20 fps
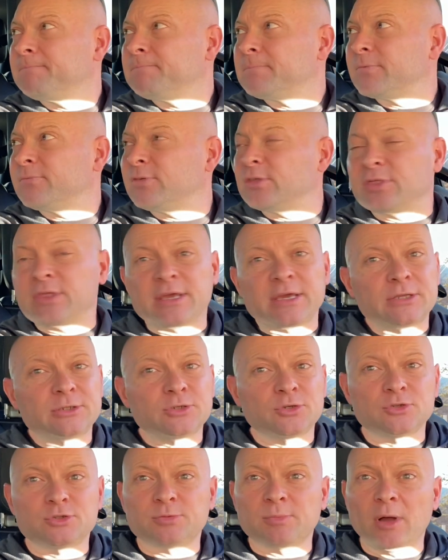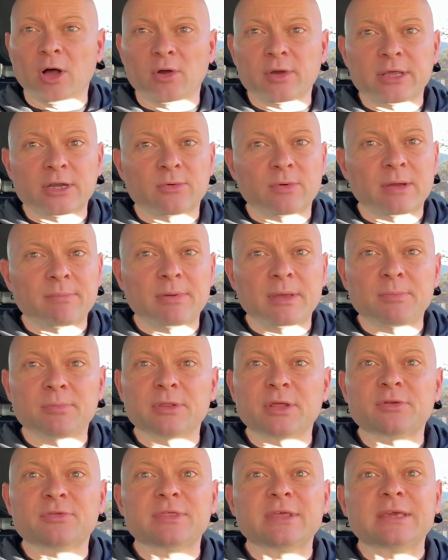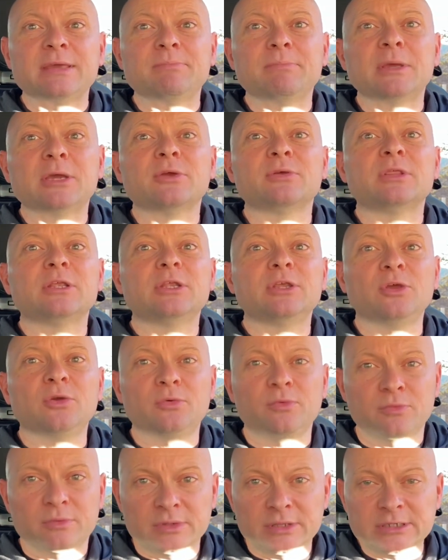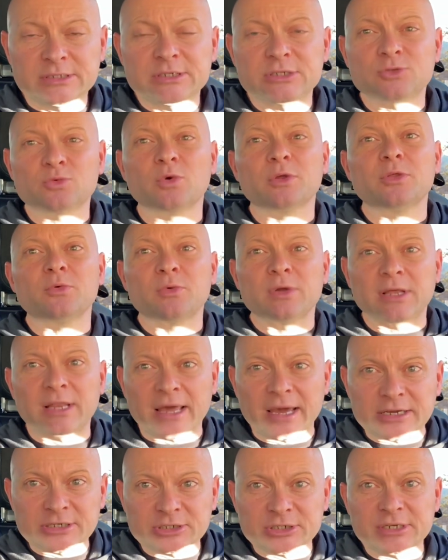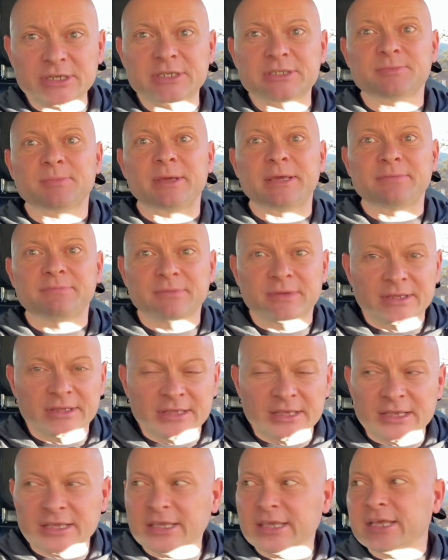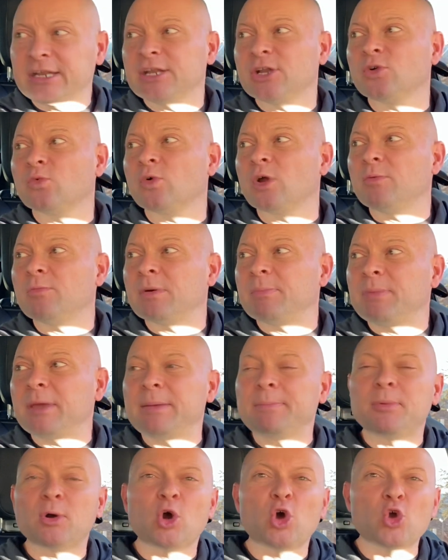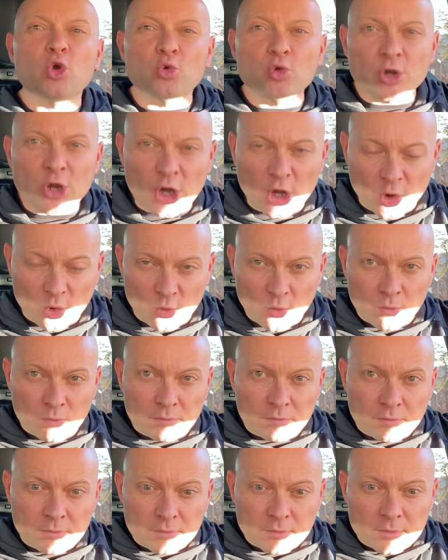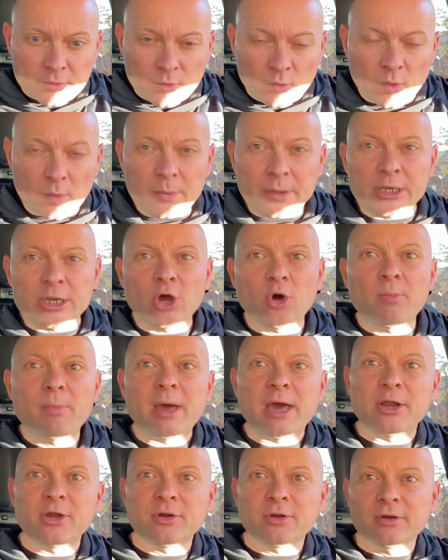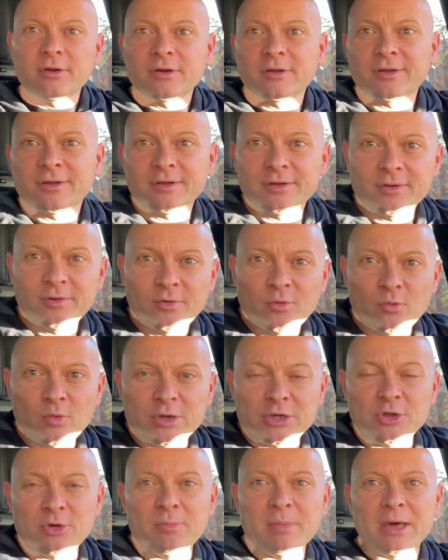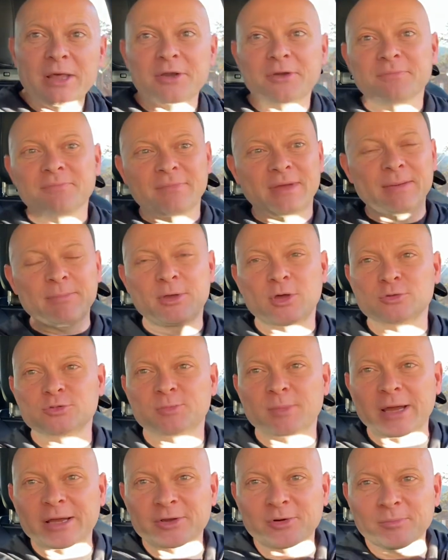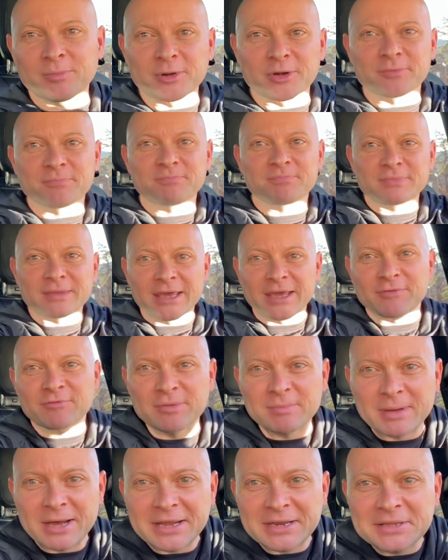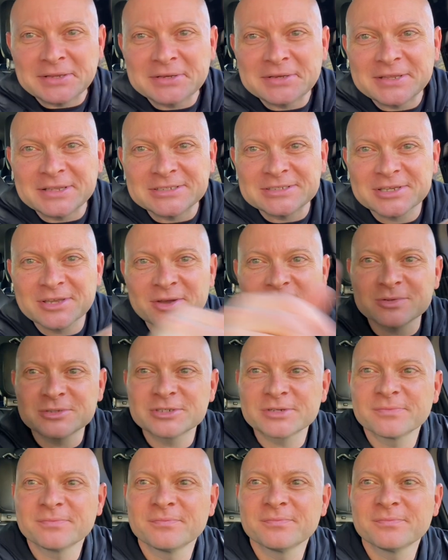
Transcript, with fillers: If you're thinking too small, get around people that are thinking bigger than you. This is where the real action is, man. Get in a room with people who know. When we know better, we do better. I'm Coach Micheal Burt. Everybody needs a coach.